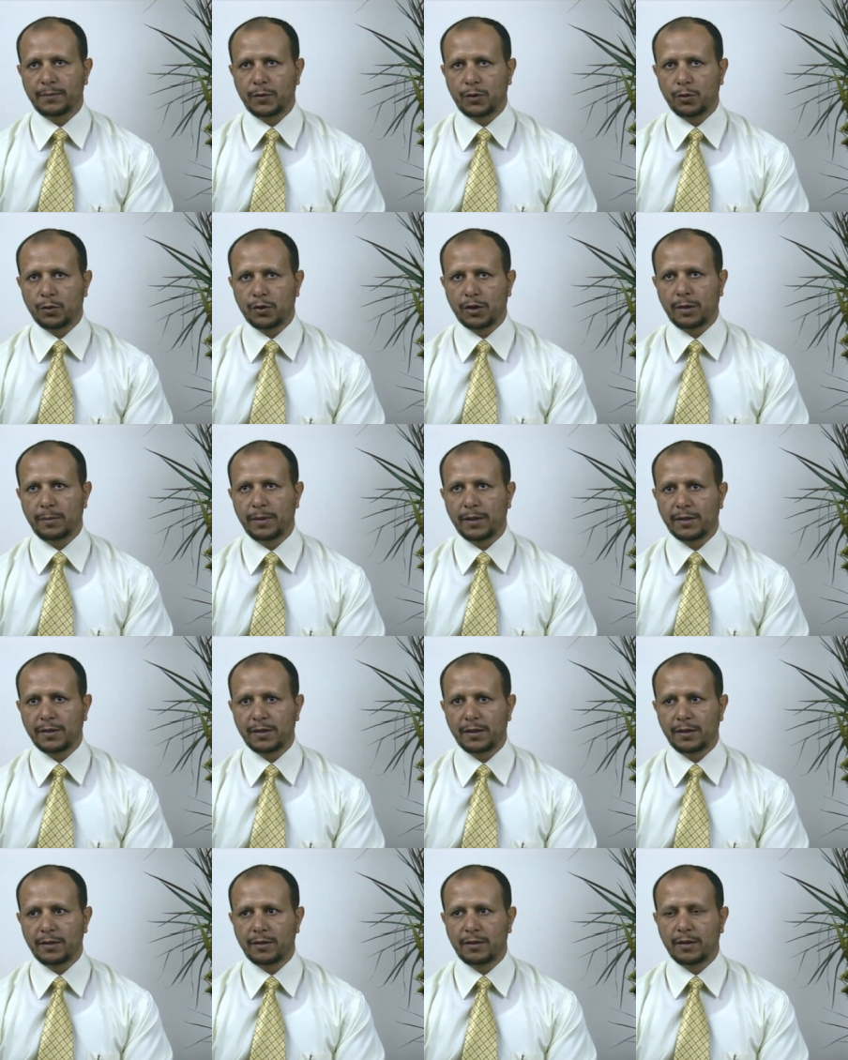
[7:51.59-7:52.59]
to some
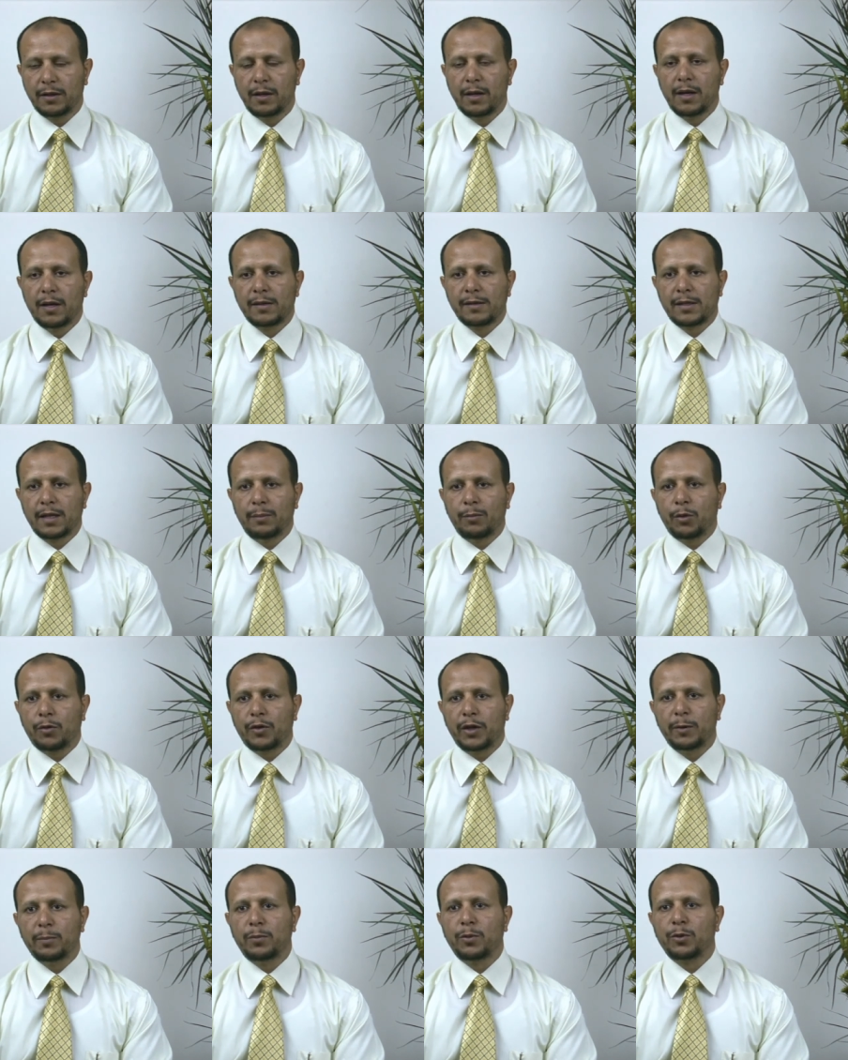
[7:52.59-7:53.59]
extent some of
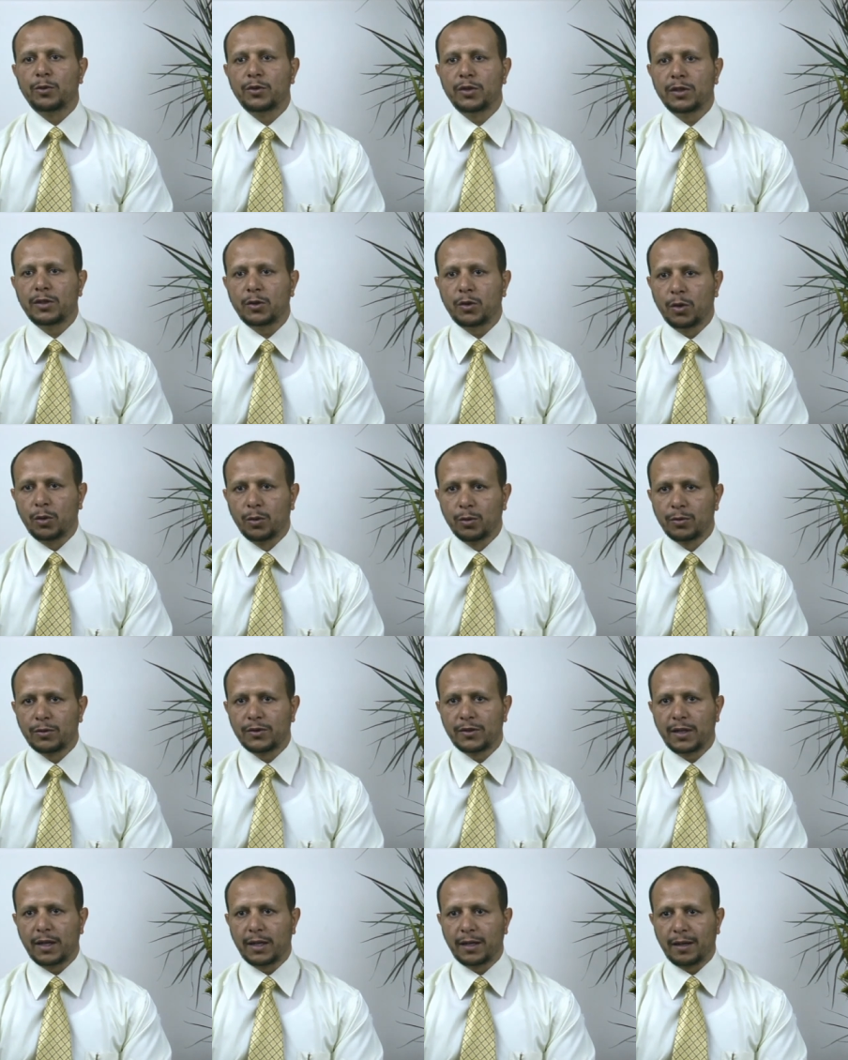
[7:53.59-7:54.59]
the important
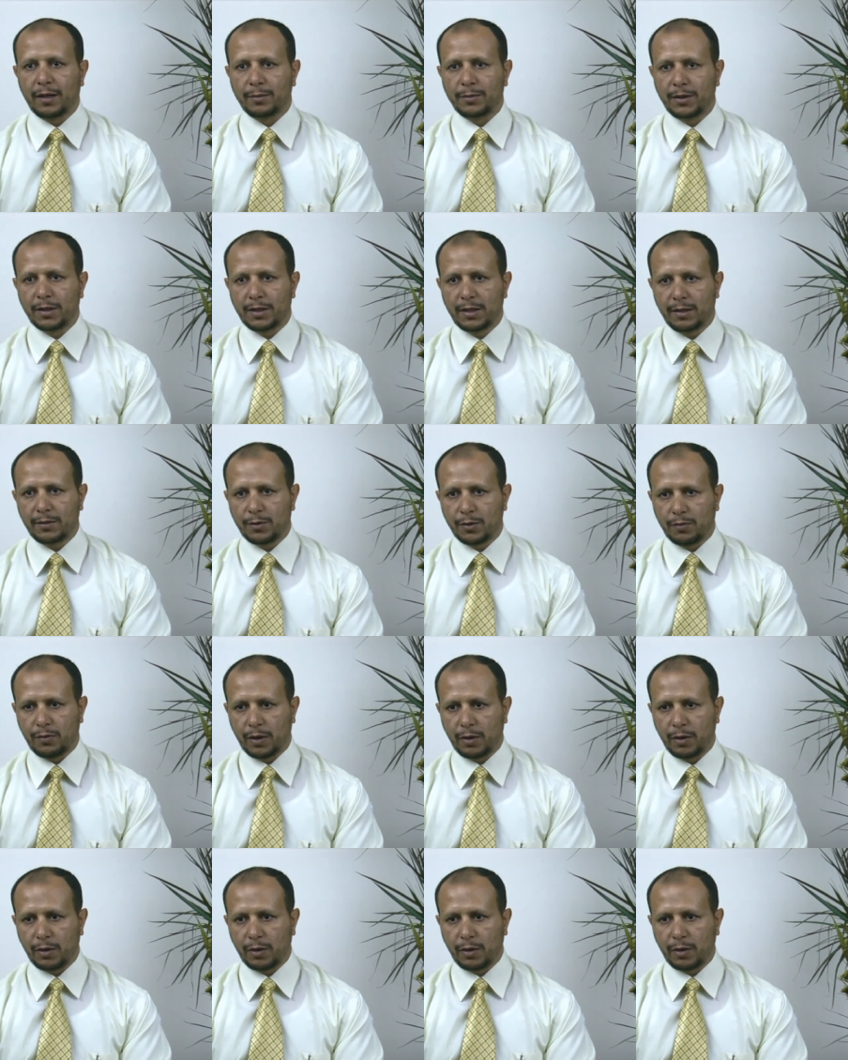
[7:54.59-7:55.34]
goals and objectives of